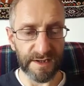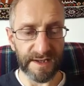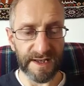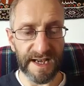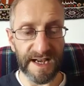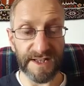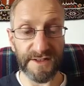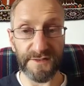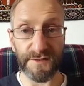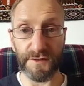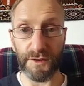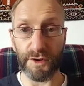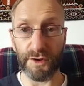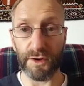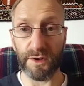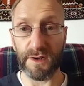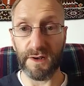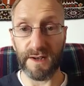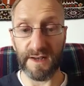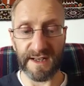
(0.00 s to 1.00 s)
head
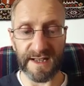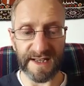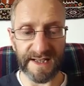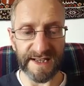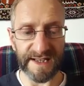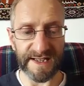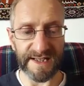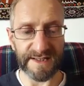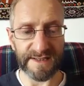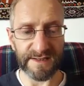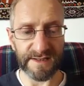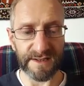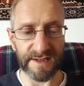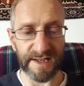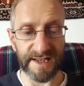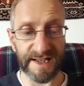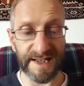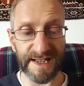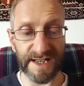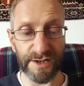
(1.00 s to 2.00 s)
for, hide,
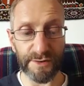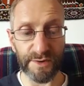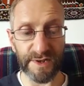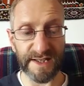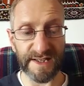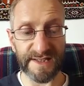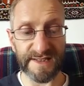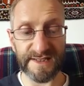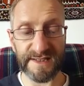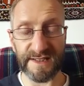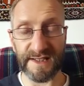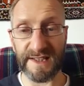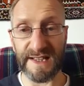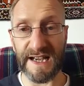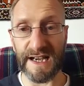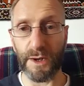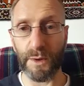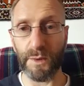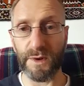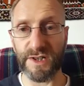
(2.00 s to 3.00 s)
increase,
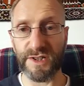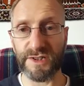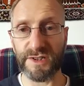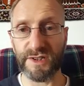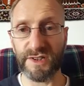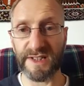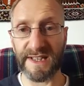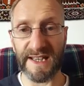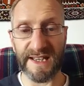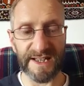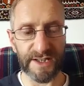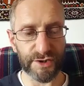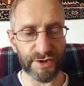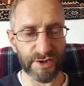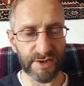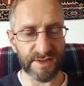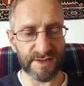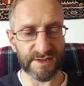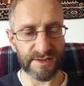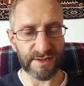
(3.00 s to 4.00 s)
languish,
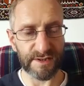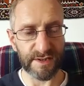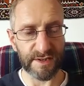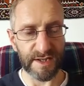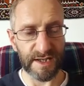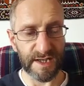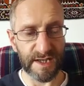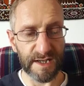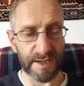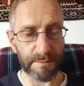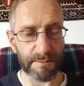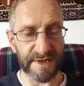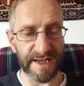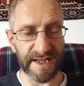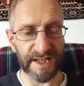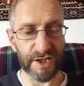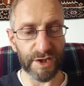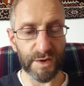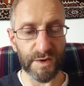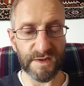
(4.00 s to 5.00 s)
loquacious,
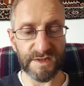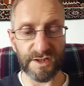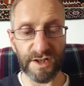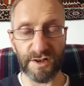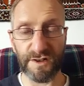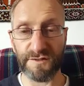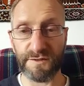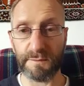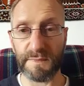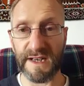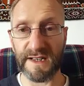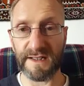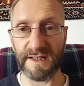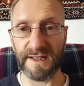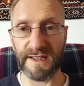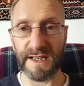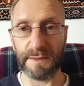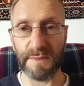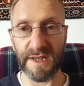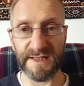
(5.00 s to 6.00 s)
make use of,
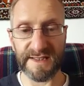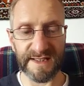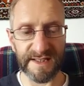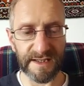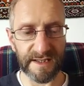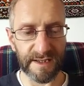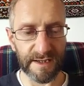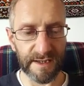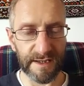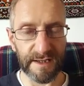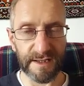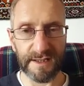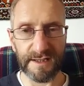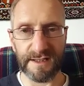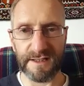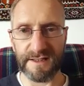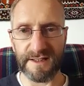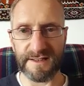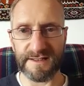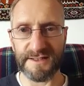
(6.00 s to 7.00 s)
magnanimity.
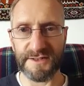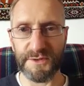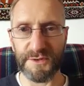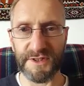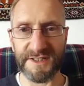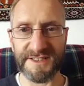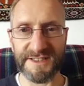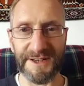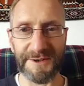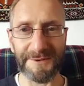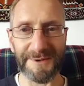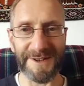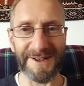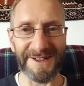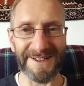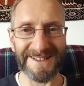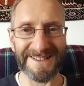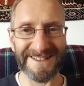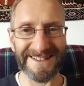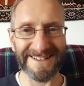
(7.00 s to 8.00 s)
That's an interesting
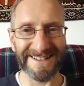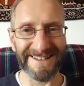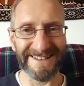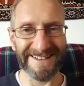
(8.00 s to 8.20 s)
word.